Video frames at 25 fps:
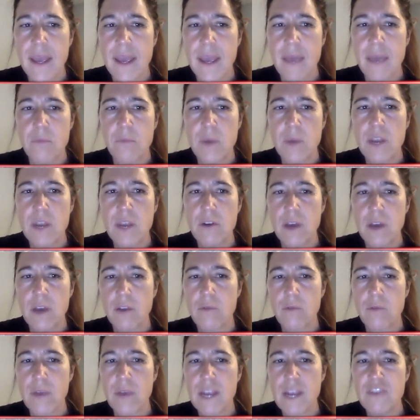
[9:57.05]
And we do a
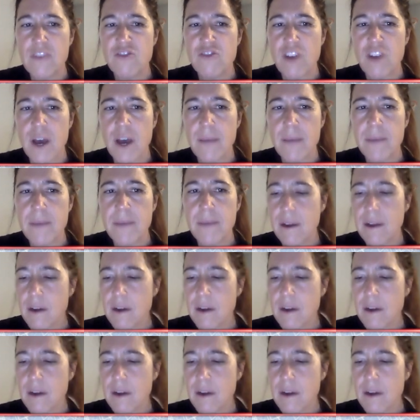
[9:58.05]
great job here.